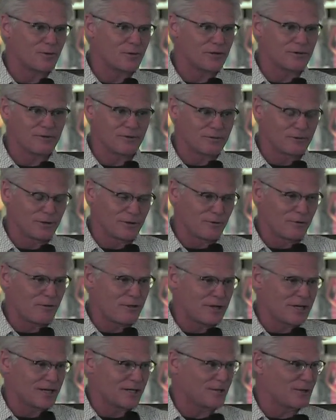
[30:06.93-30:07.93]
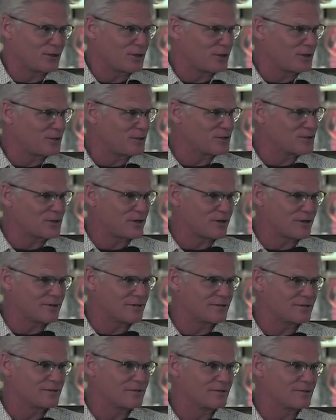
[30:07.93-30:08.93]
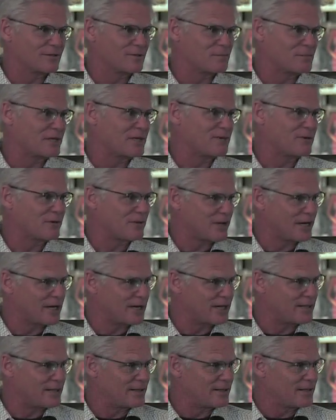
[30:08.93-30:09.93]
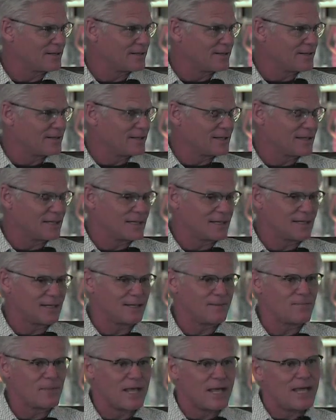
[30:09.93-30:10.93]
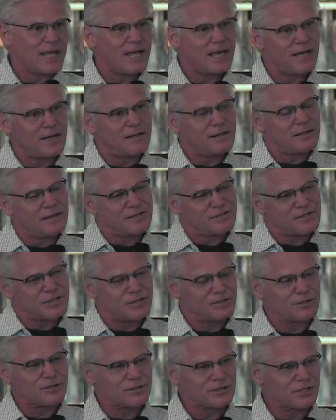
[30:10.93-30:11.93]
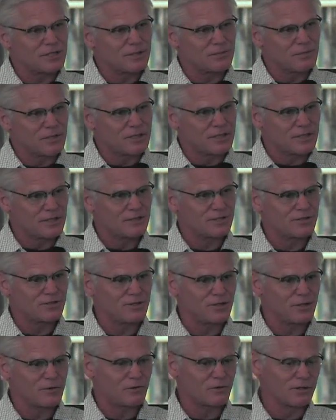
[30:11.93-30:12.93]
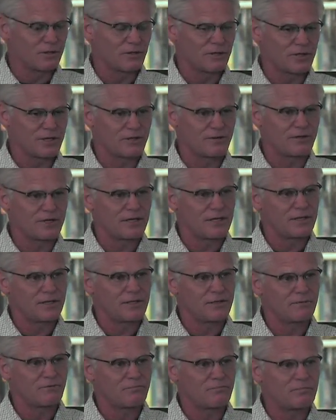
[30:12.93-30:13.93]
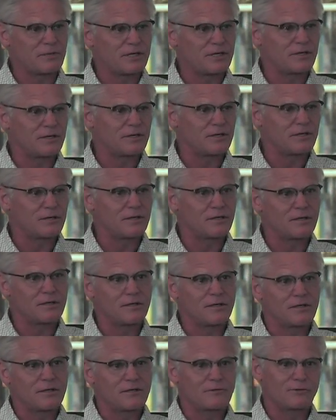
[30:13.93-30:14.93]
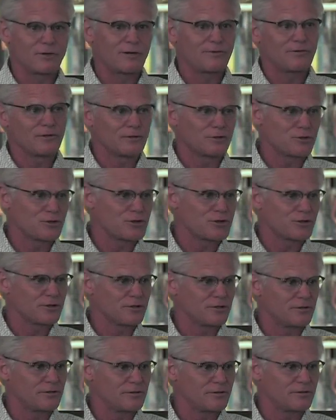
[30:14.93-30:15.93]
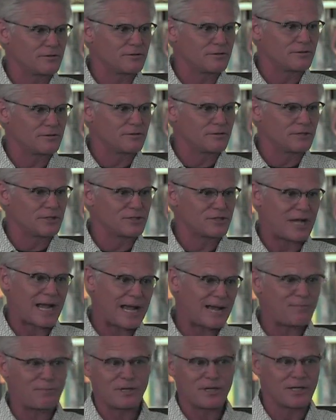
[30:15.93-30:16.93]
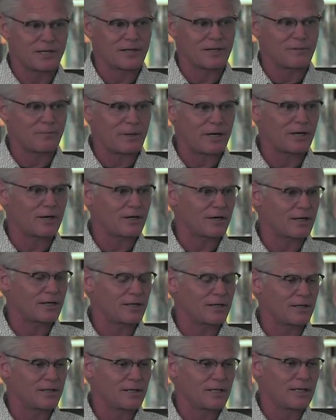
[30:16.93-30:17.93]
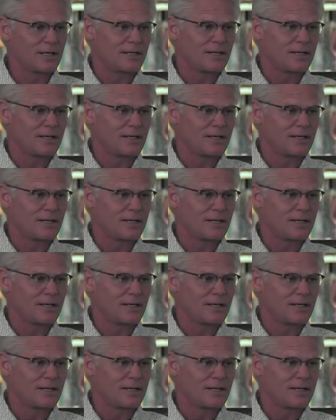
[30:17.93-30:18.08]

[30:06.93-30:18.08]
We're the real thing. You know it's hard to compete with that. Uh, and it's interesting because, you know, really the beer revolution is happening in America.